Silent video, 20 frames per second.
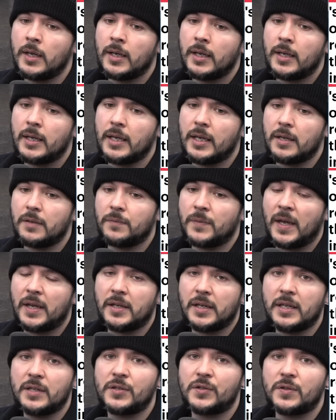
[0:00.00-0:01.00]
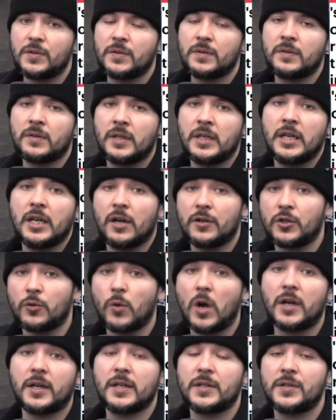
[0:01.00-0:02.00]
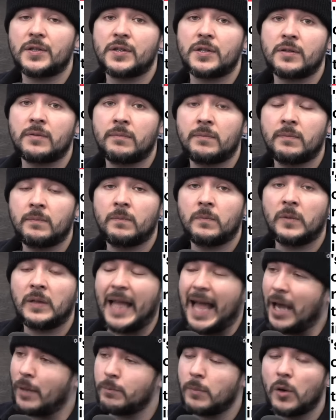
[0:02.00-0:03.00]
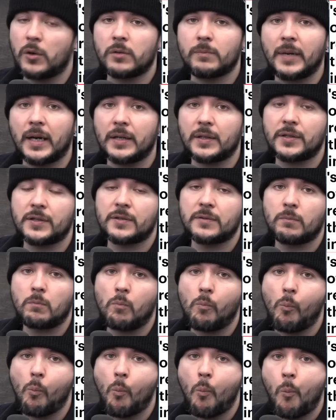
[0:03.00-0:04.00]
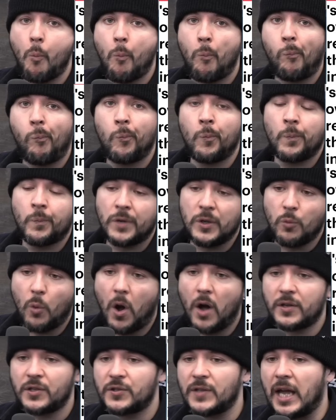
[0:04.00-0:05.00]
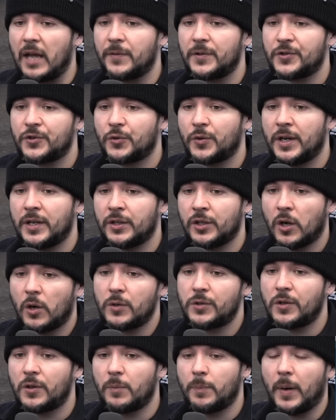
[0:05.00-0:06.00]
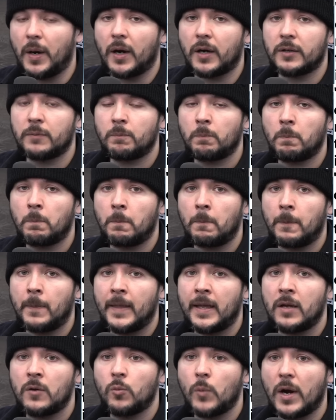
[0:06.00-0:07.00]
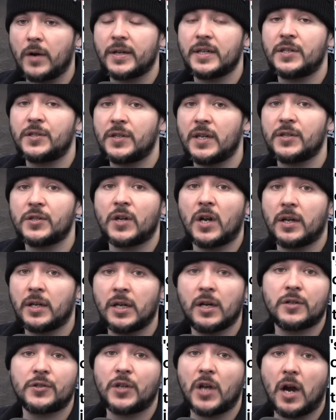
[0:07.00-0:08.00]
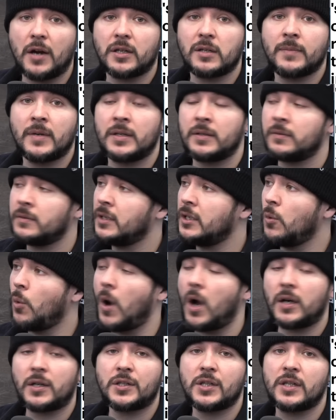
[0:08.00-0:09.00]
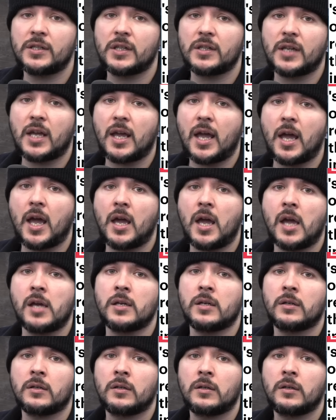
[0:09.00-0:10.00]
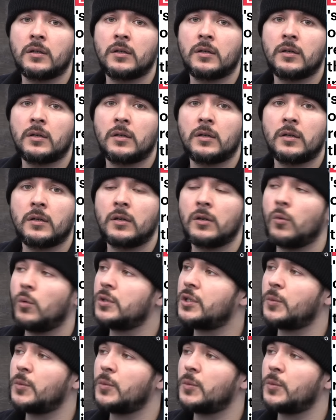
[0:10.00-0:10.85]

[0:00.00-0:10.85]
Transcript: He they, he's he hears a ruckus, loud motorbikes. He walks down the street and goes to the bar, where he sees and hears the argument. He walks in and says, "Hey, hey, hey! What's the